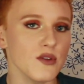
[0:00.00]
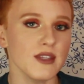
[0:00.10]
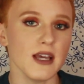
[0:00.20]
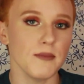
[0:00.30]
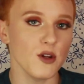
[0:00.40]

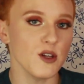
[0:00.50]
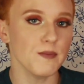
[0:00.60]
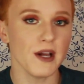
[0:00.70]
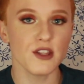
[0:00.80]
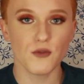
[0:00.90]
use a beauty
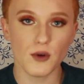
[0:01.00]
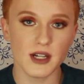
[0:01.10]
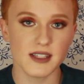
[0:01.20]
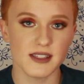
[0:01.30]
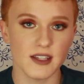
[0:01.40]
sponge for
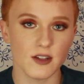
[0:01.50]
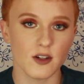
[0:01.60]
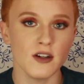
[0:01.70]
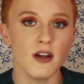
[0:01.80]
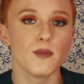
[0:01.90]

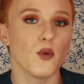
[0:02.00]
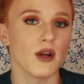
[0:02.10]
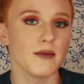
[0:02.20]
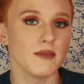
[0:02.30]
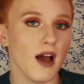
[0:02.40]
concealer, but
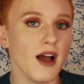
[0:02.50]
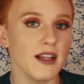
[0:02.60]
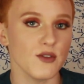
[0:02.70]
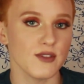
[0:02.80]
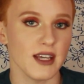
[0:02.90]
when I'm
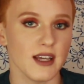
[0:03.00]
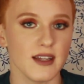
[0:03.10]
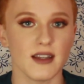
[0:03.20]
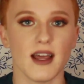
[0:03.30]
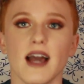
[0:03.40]
not using
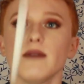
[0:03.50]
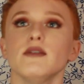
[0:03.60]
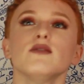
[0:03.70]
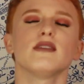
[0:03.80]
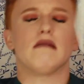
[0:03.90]
it, I'm
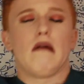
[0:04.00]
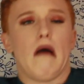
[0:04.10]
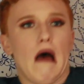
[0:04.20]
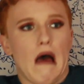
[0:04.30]
using